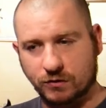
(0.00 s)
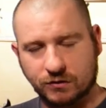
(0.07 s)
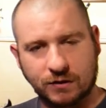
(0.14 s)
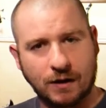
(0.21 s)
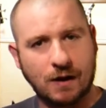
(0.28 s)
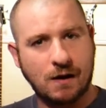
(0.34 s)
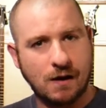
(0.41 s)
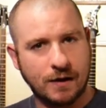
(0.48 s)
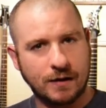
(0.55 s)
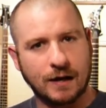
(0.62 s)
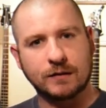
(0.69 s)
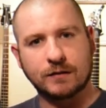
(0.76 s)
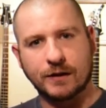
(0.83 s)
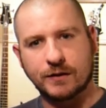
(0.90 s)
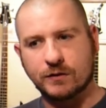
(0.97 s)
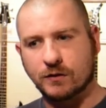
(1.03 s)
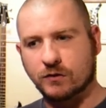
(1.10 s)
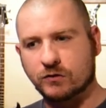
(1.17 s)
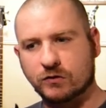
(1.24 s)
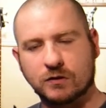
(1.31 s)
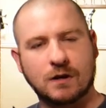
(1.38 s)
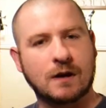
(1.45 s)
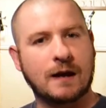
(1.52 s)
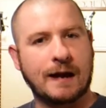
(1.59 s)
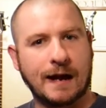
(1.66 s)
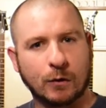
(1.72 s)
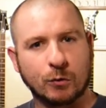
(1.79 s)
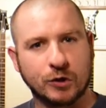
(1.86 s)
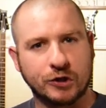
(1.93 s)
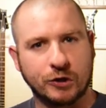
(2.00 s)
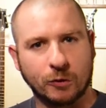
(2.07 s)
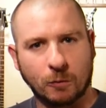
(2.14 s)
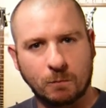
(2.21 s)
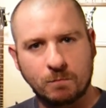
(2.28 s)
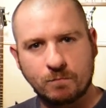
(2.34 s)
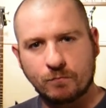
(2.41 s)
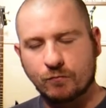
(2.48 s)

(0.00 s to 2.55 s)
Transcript: It said, "Hi, I like this. How are you?"